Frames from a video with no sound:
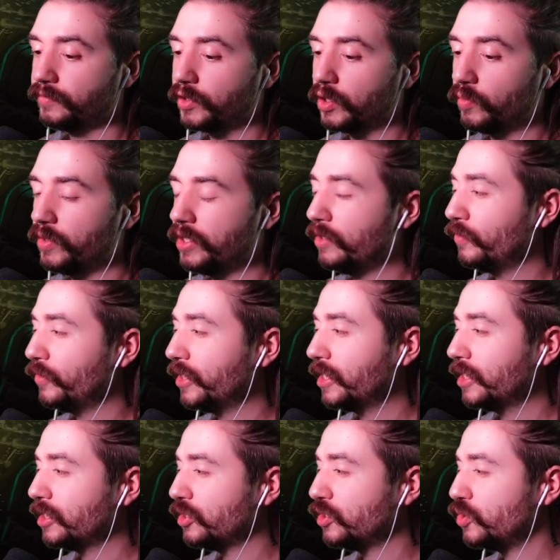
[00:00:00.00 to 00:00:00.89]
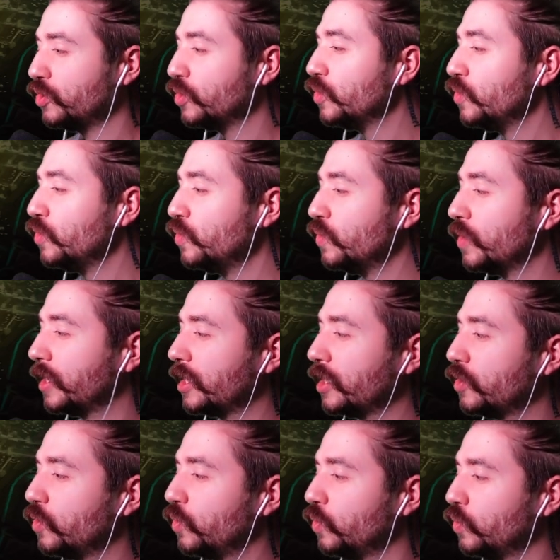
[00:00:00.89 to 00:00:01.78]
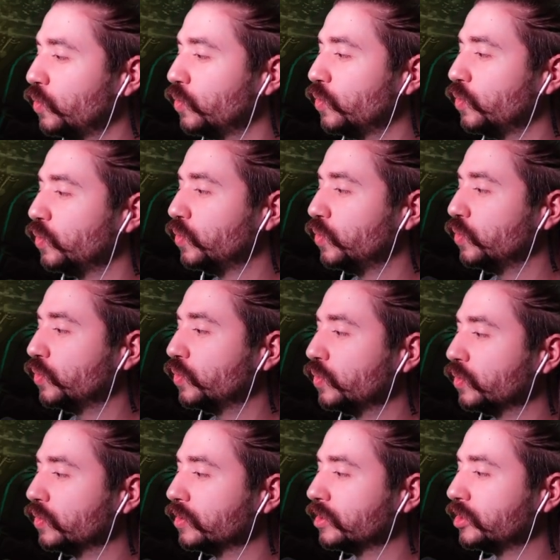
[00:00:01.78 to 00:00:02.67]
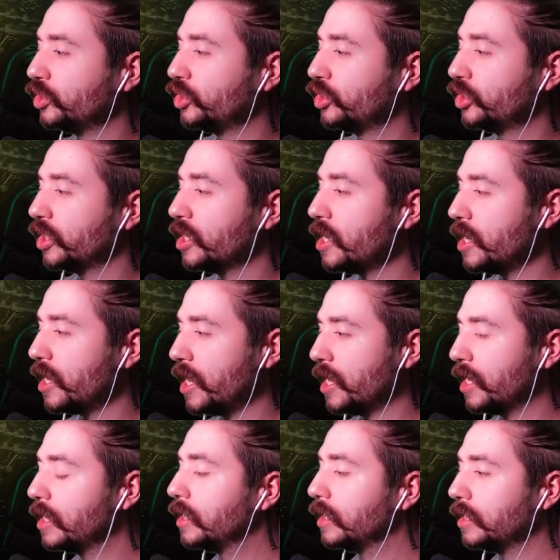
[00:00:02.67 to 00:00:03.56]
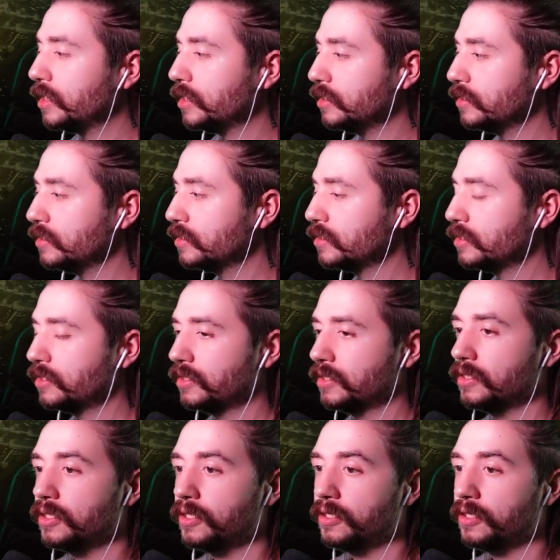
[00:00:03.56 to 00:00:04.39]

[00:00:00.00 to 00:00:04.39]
we didn't really get to do any cool shenanigans